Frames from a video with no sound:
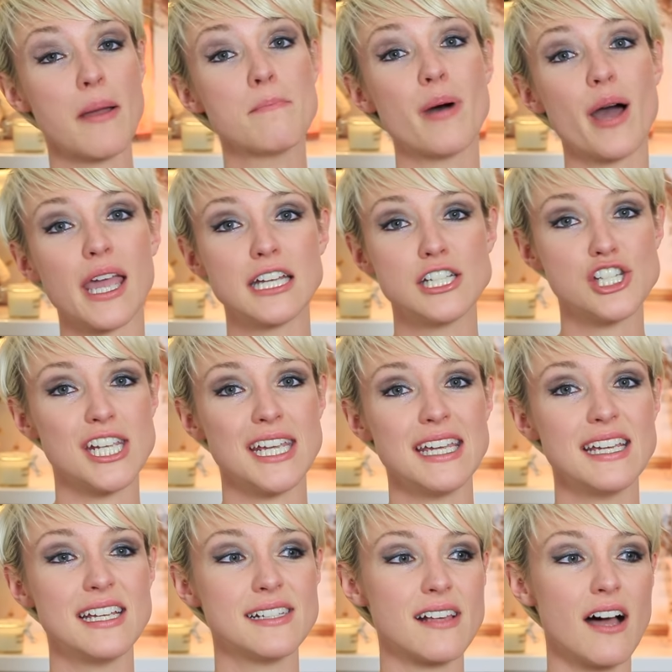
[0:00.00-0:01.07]
I'm buying
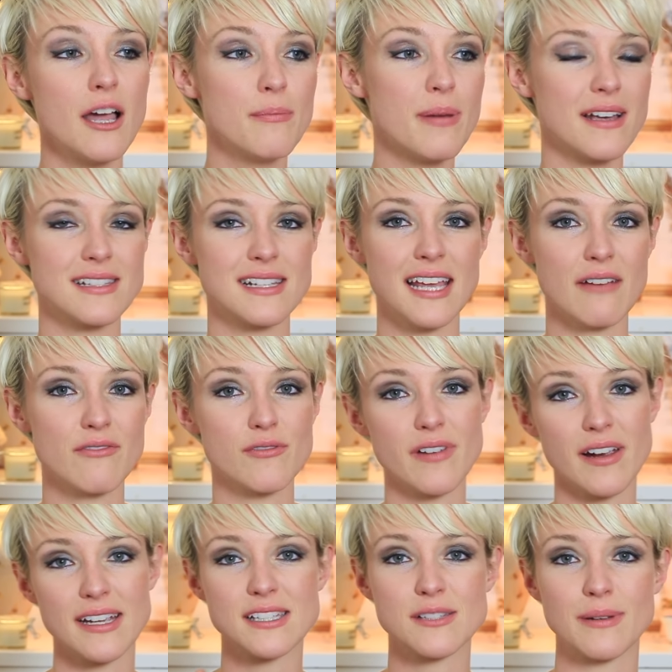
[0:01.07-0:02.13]
cheese, I personally have a
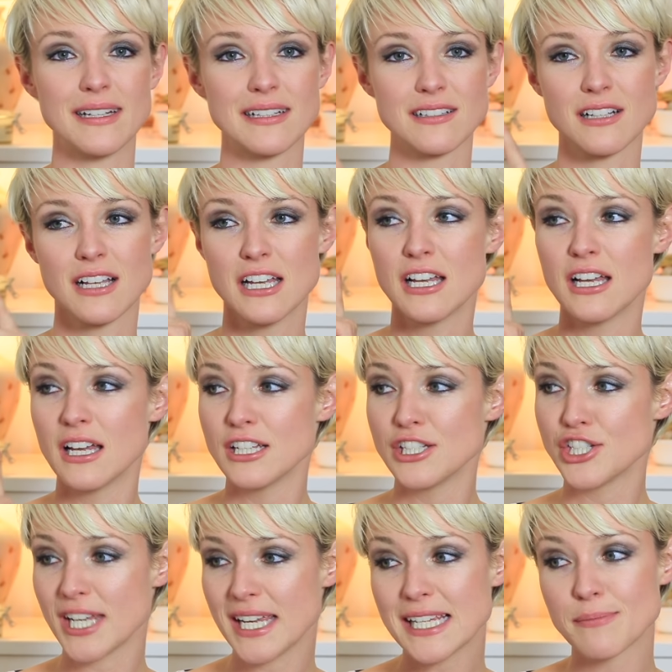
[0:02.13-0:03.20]
very sweet little
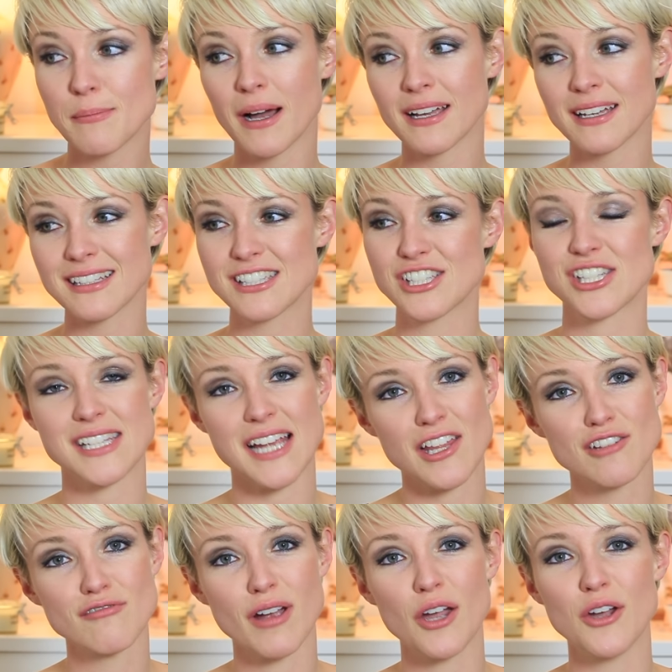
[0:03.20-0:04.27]
cheesemongers just
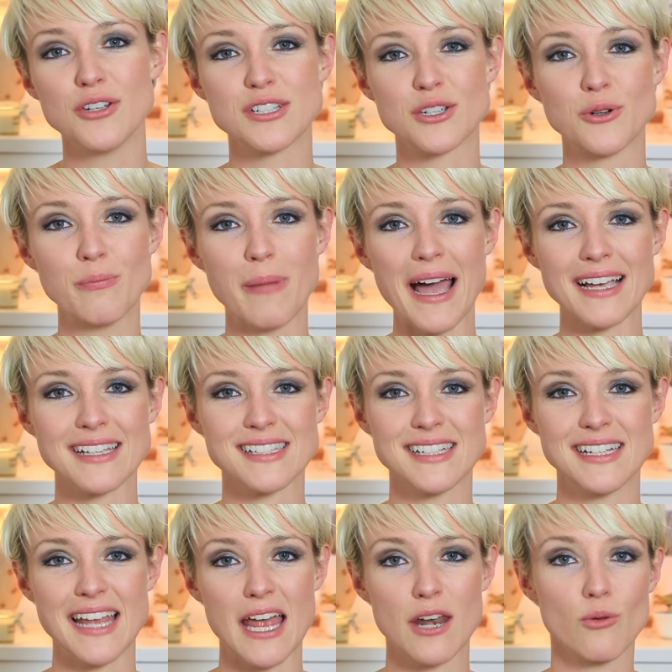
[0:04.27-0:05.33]
down the road called
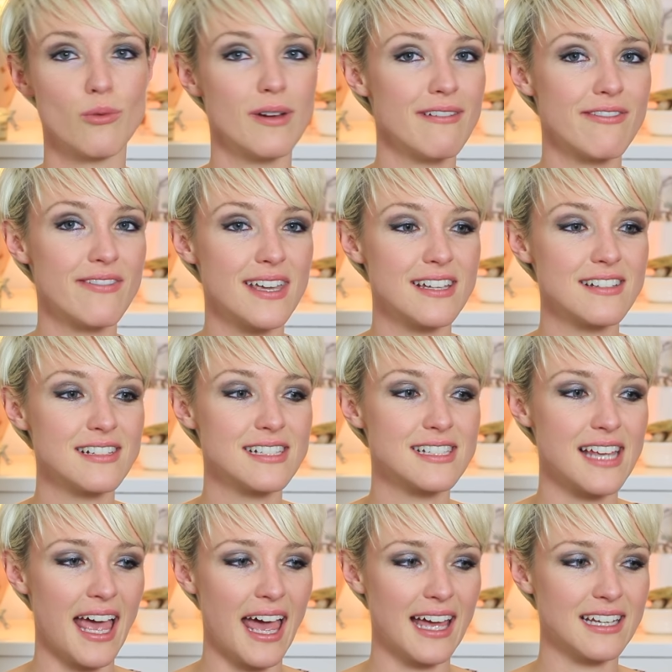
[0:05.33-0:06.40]
Paxton and Whitfield,
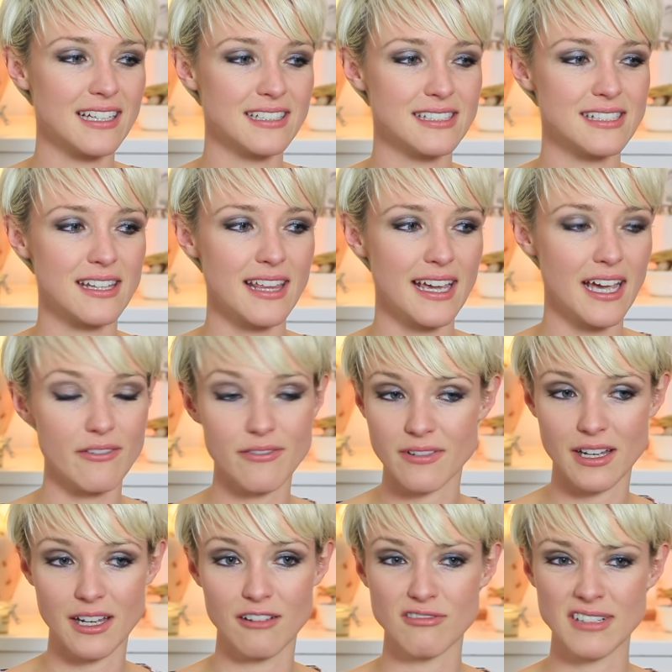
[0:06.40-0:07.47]
and they have
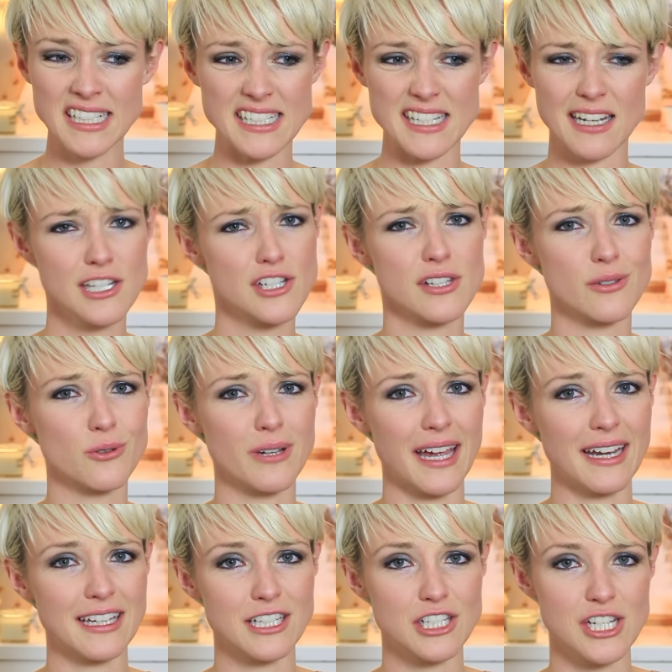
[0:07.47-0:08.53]
a really delicious
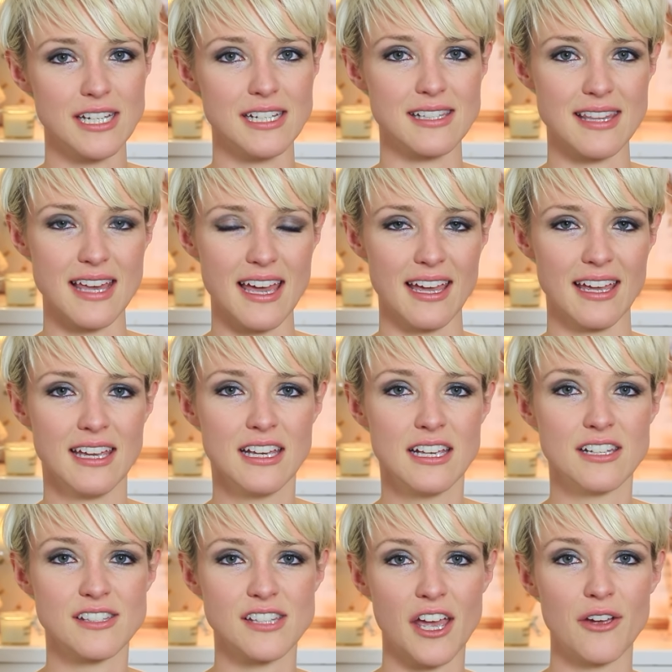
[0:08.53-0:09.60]
organic cheese there,
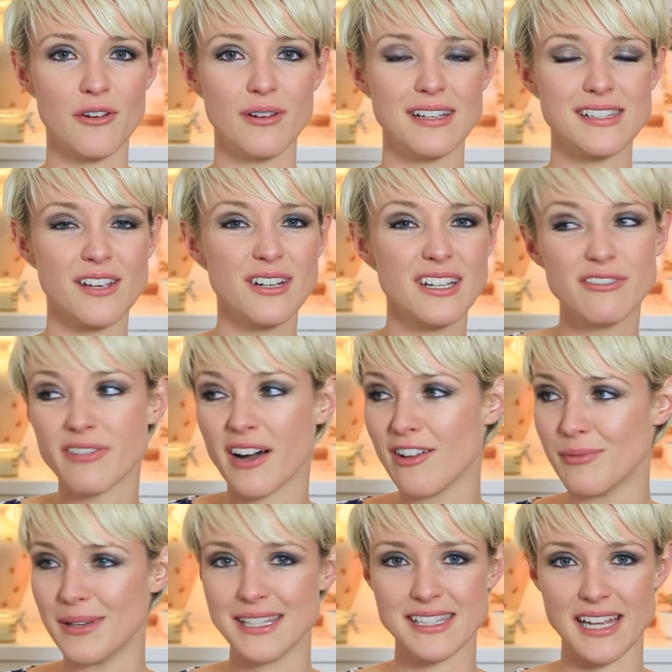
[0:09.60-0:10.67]
so it's only
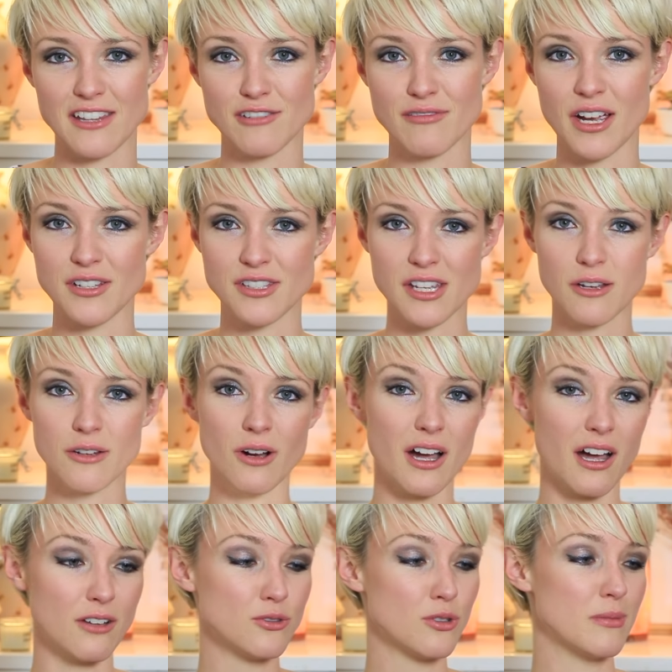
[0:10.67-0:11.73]
5 minutes down the road, so
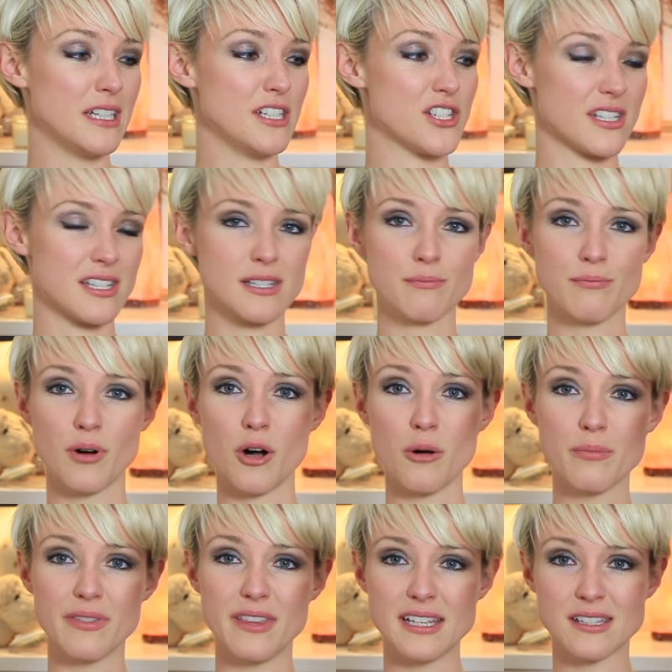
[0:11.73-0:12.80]
I'll normally just
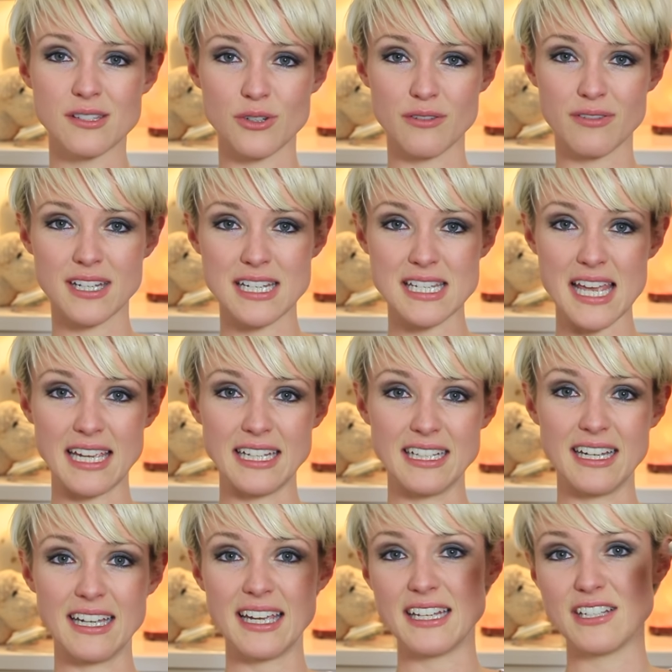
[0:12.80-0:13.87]
pop this sort of
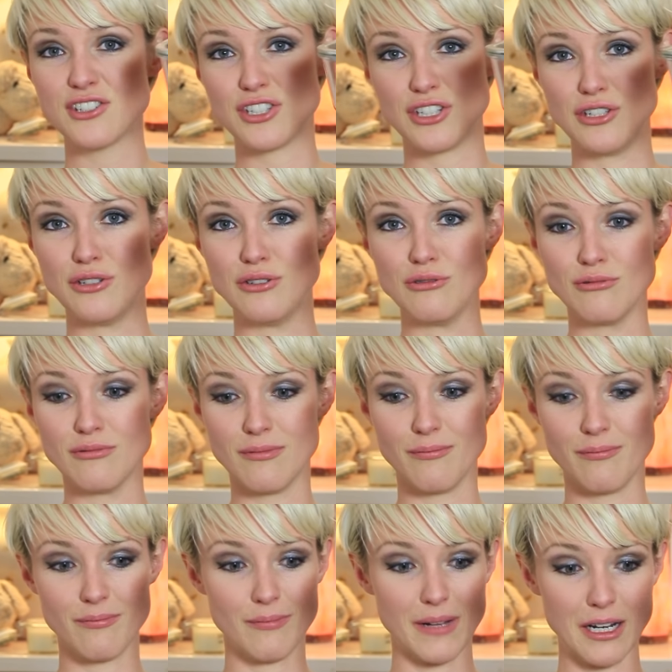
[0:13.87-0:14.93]
container into
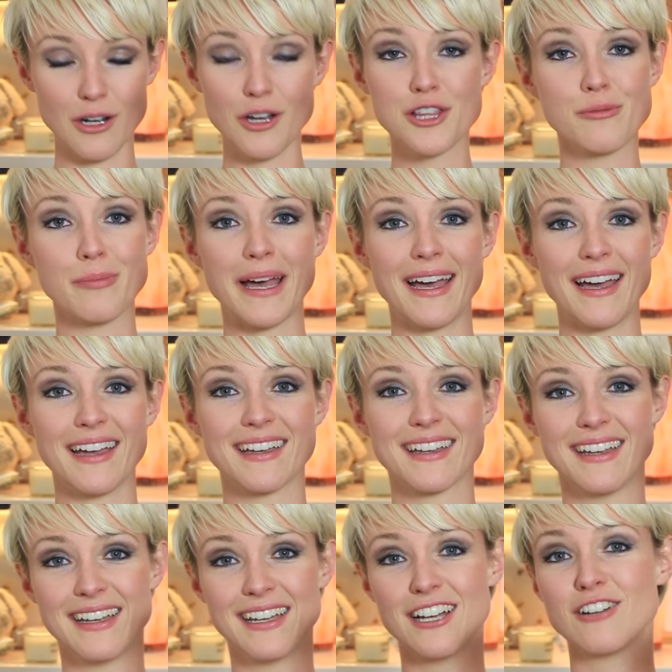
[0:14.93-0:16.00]
my cloth bag,
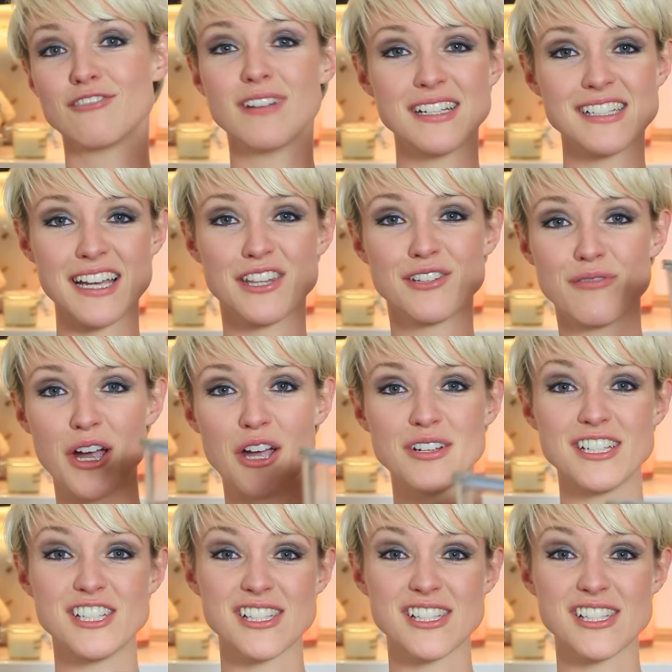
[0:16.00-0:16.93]
run down the road